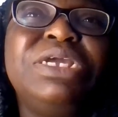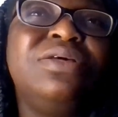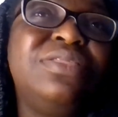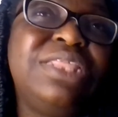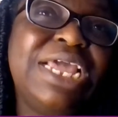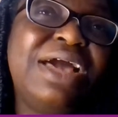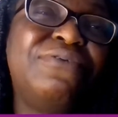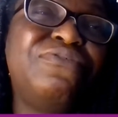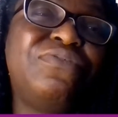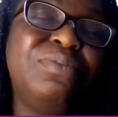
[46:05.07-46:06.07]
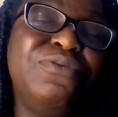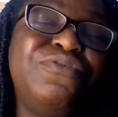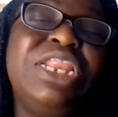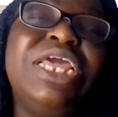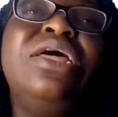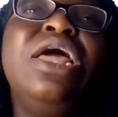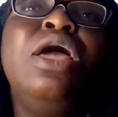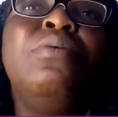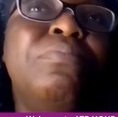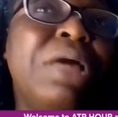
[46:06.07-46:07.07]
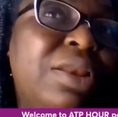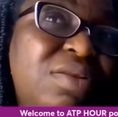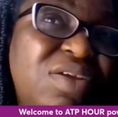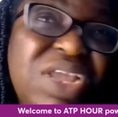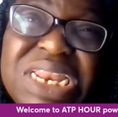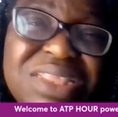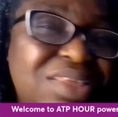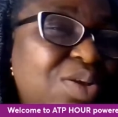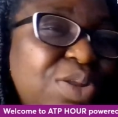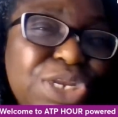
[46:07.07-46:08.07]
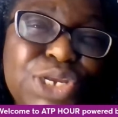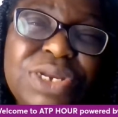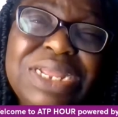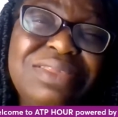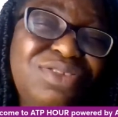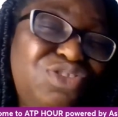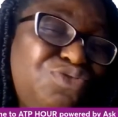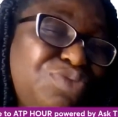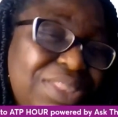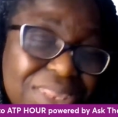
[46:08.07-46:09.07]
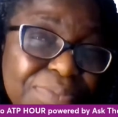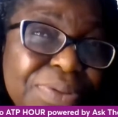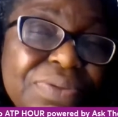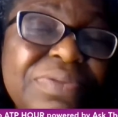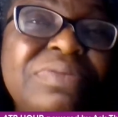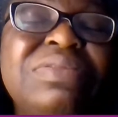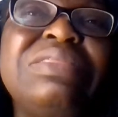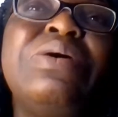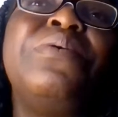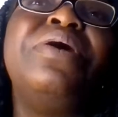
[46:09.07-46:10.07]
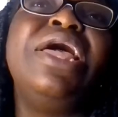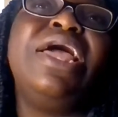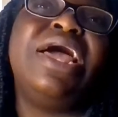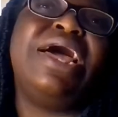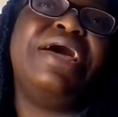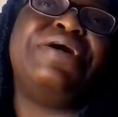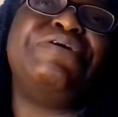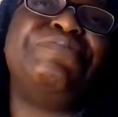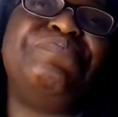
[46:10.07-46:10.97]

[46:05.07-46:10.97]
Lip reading: And luckily it's a condition that is treatable. So there's nothing much